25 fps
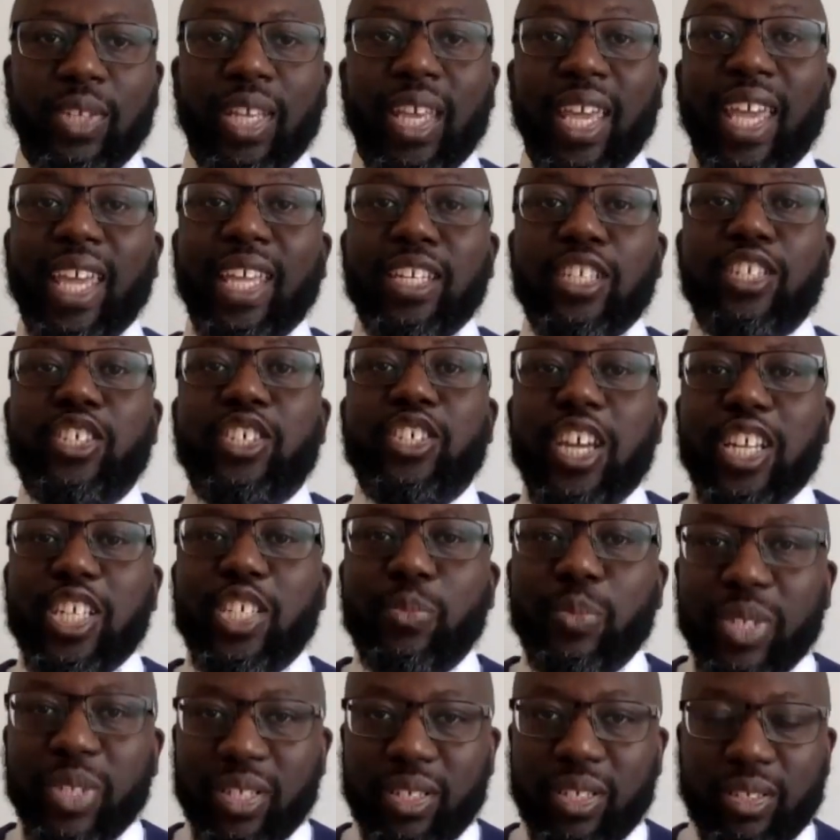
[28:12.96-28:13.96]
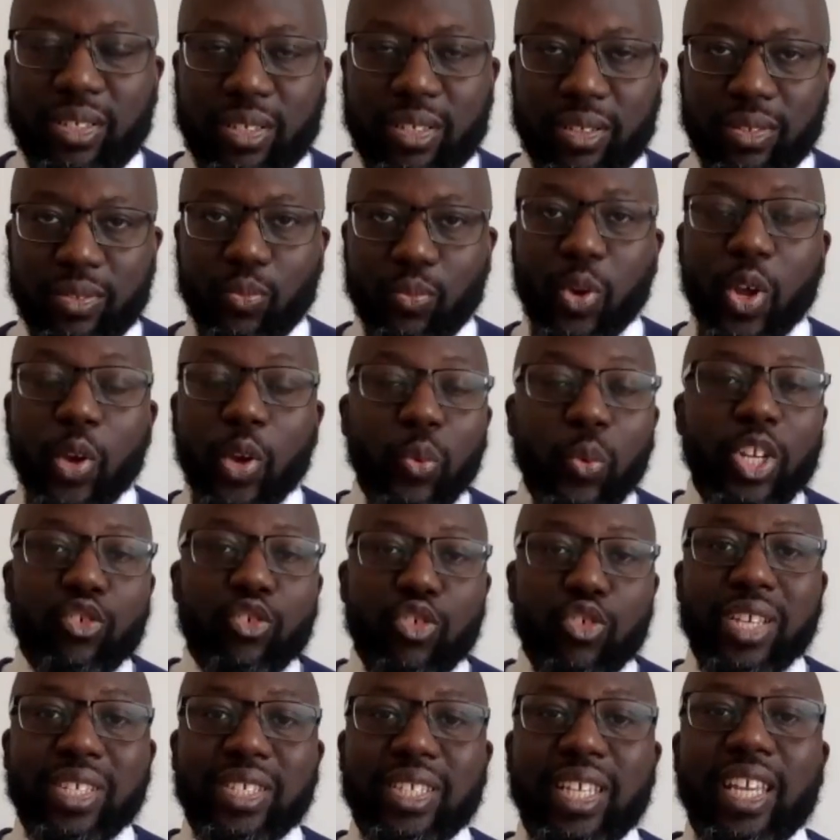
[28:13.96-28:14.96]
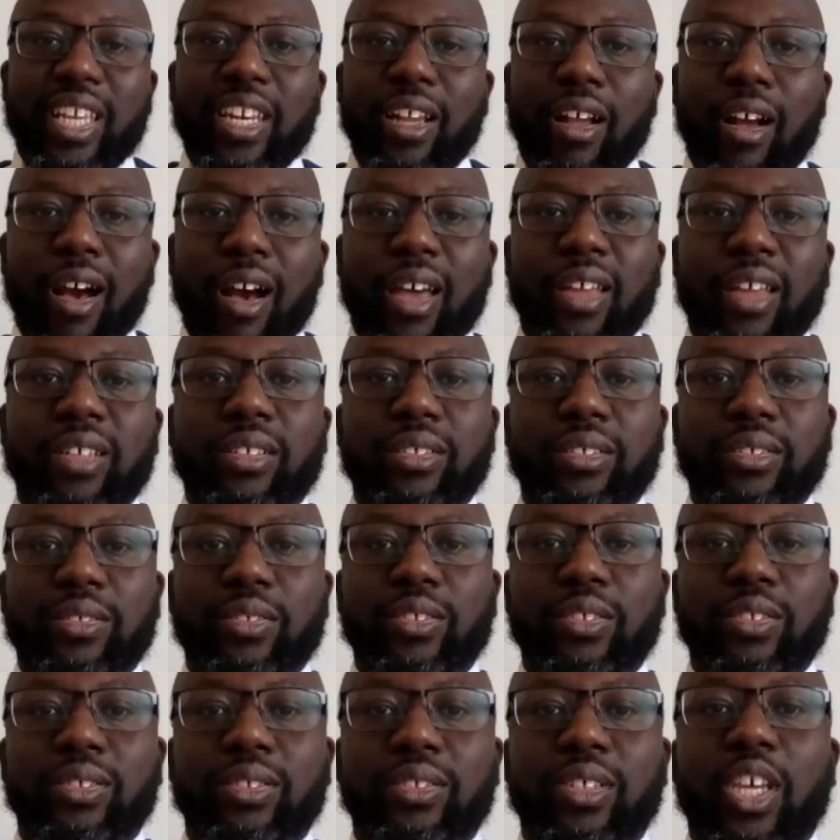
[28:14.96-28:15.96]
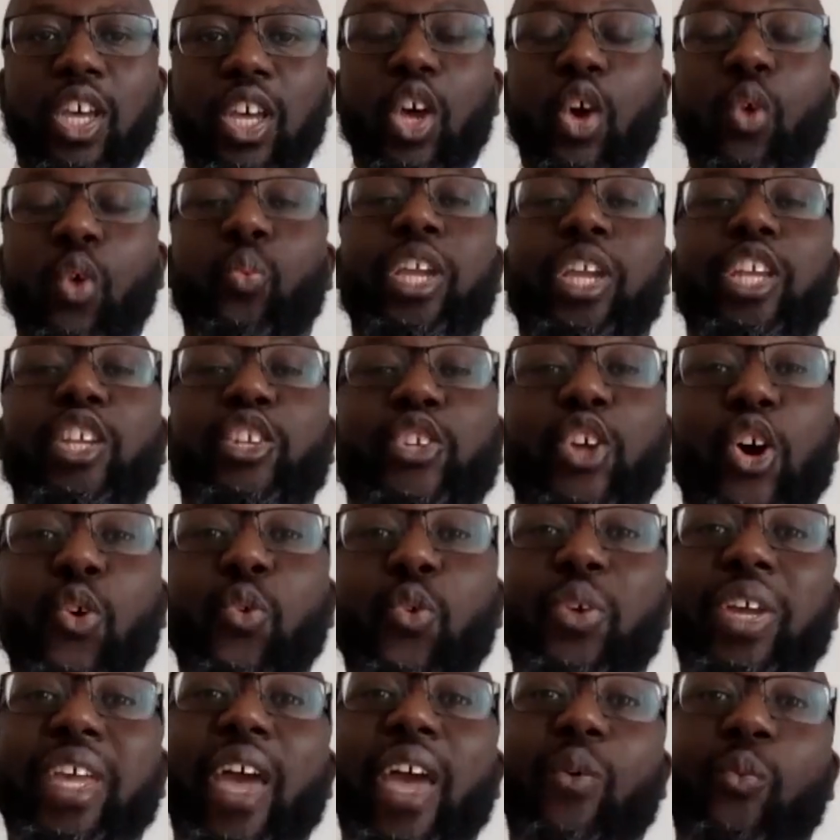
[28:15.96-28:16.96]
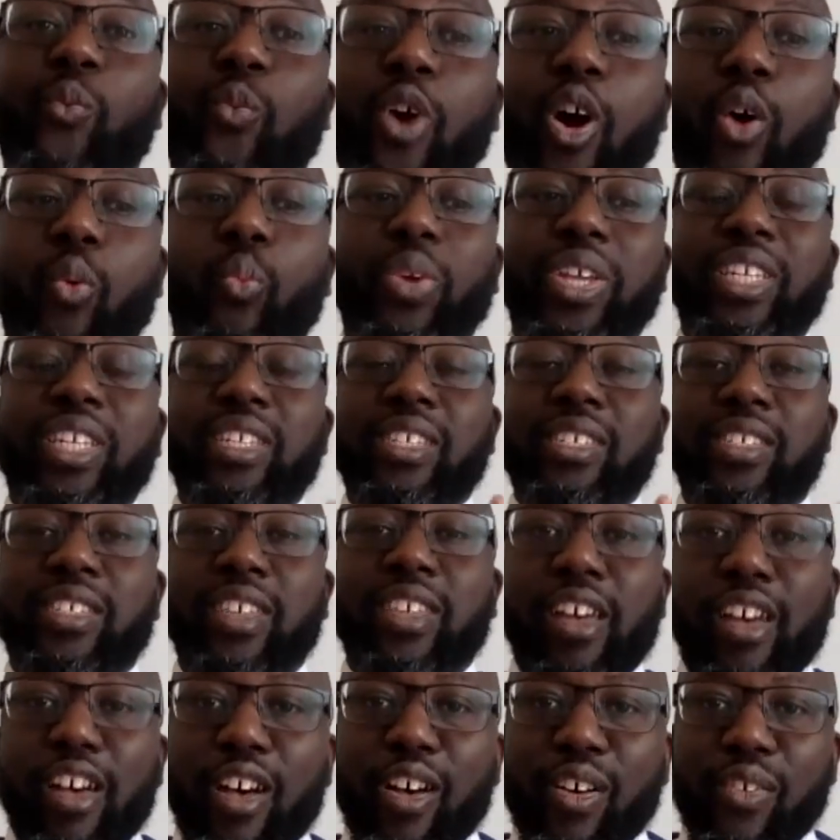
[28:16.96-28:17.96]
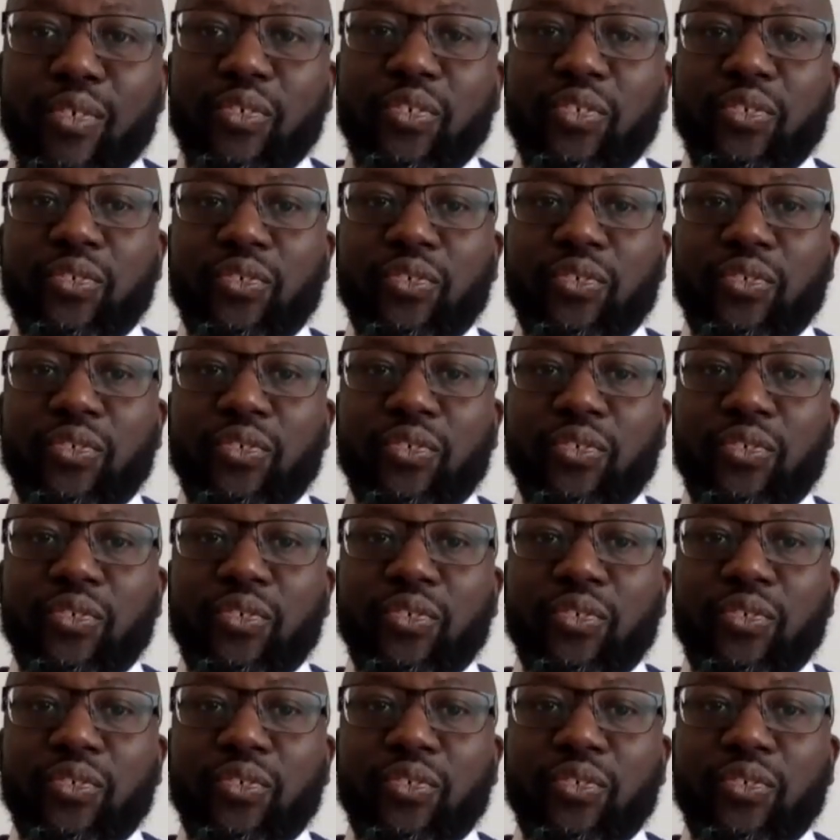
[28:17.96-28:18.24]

In judgment, when we trust in God, we don't get what we deserve.